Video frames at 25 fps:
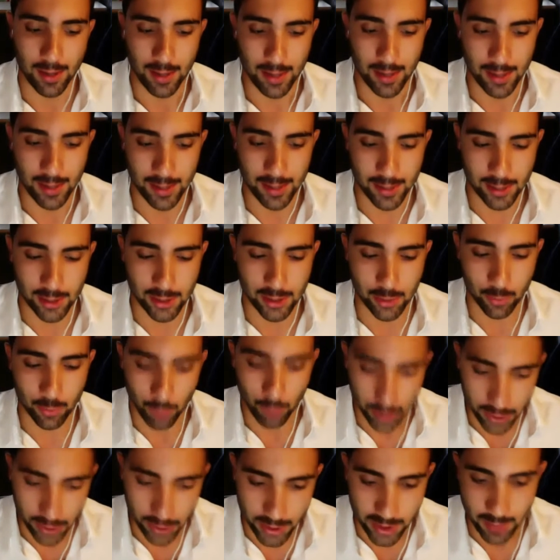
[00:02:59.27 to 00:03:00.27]
is,
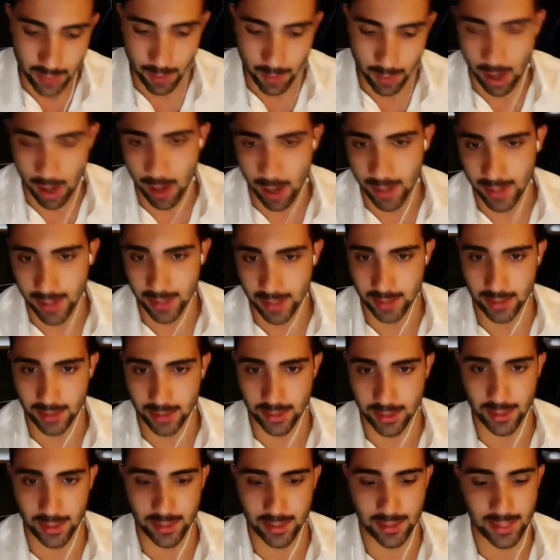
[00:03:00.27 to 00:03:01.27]
what are some
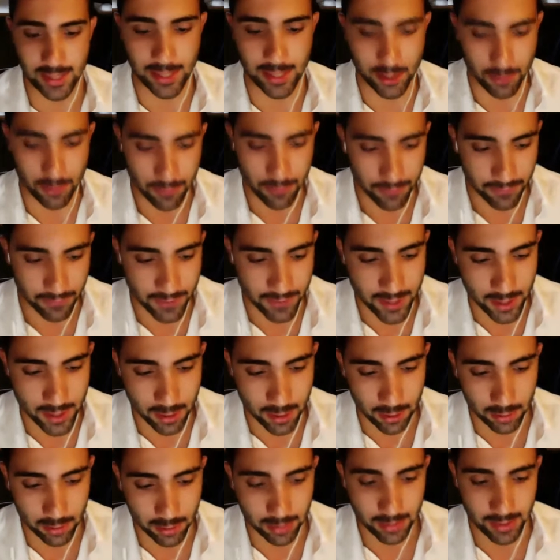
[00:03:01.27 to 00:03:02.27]
audiences you
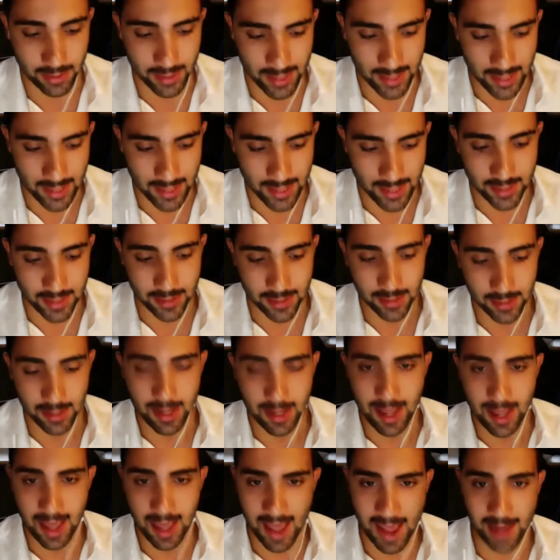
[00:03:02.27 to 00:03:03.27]
feel need
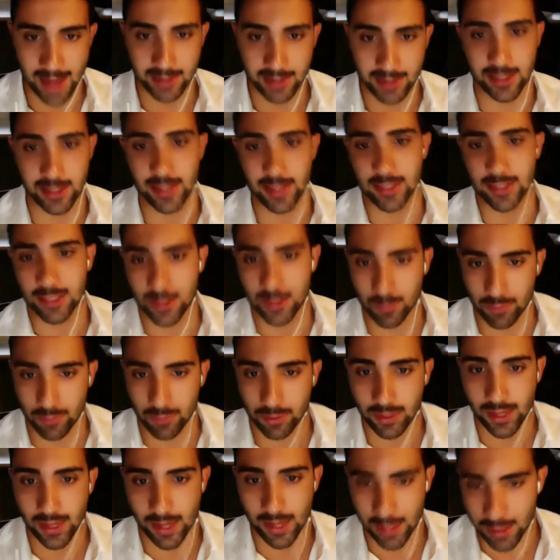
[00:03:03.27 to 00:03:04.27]
access to
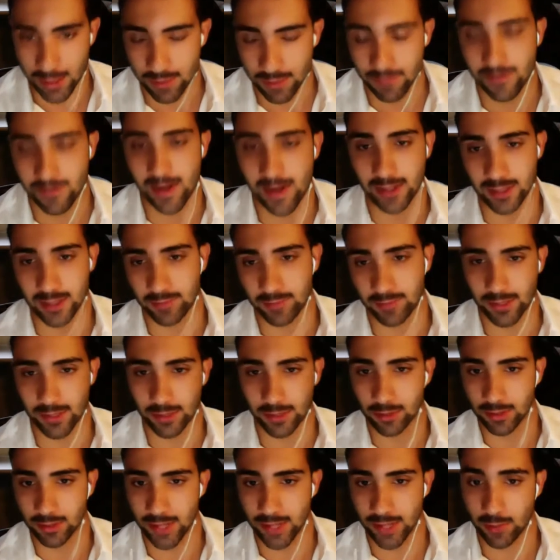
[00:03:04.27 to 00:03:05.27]
plain, effective
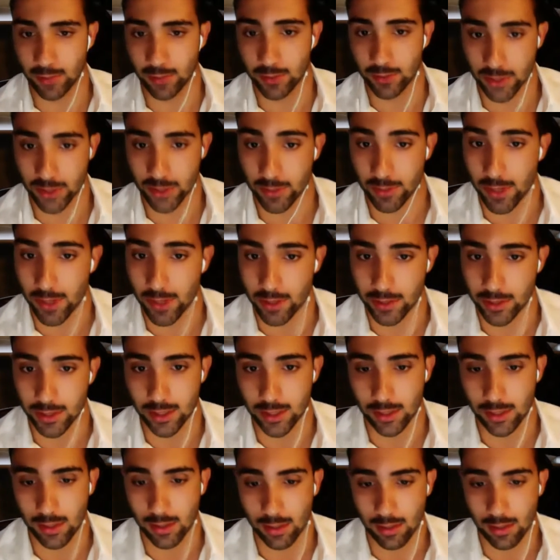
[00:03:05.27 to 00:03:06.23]
legal language the most?